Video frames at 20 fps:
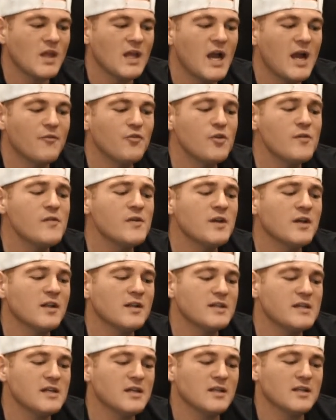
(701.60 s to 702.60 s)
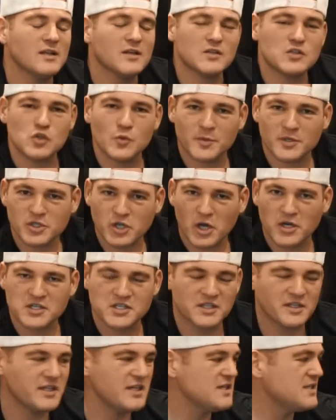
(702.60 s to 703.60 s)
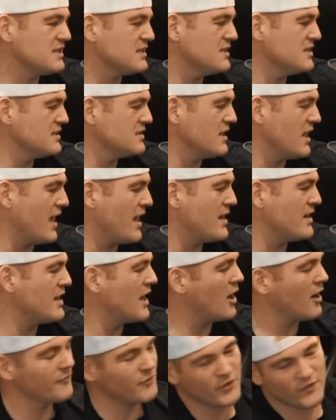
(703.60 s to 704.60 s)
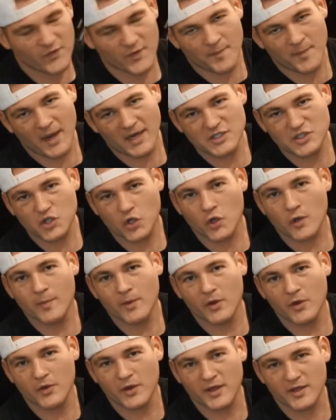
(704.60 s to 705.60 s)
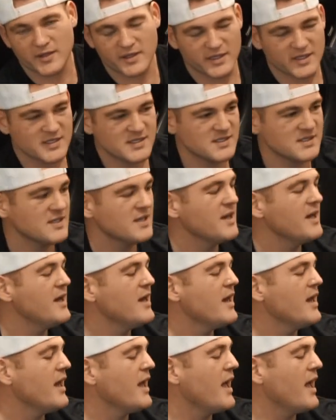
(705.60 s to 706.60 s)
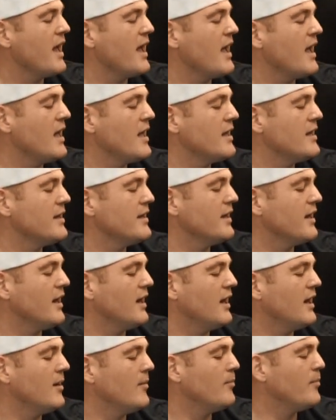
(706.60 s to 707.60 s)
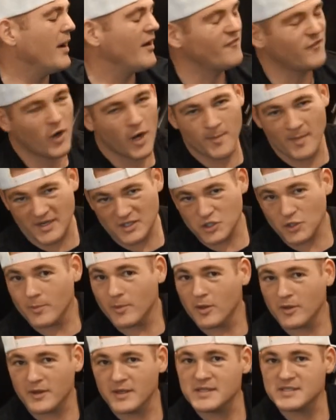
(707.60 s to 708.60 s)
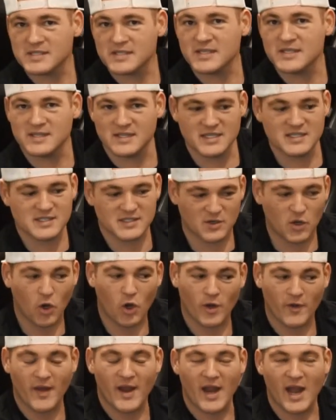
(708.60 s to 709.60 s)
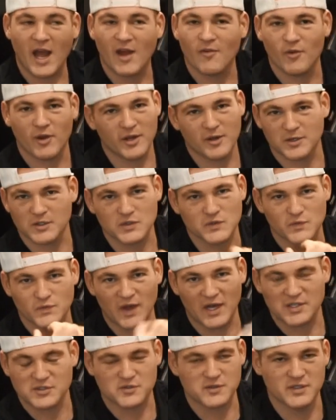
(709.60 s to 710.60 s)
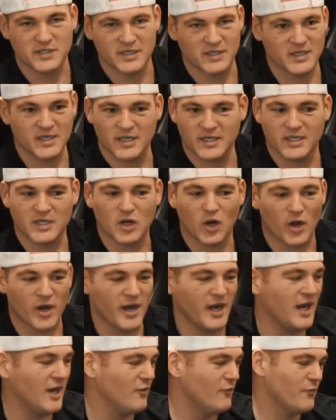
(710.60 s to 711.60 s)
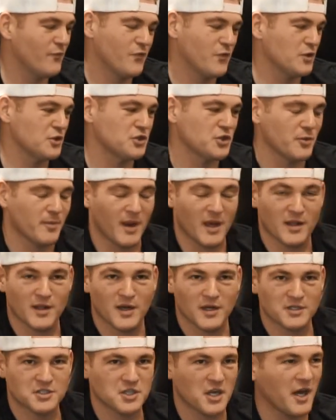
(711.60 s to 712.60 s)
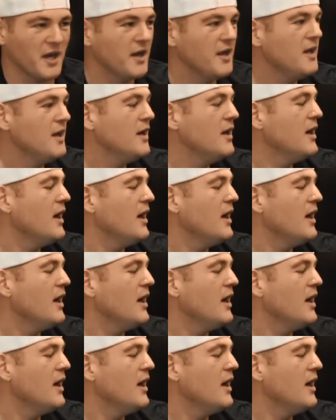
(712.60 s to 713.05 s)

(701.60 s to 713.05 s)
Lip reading: I've driven supercharged ELISEs, and now I've driven my turbo ELISE. And by far my turbo ELISE, this car that I have right here is faster than any car I have, for sure, by a long shot.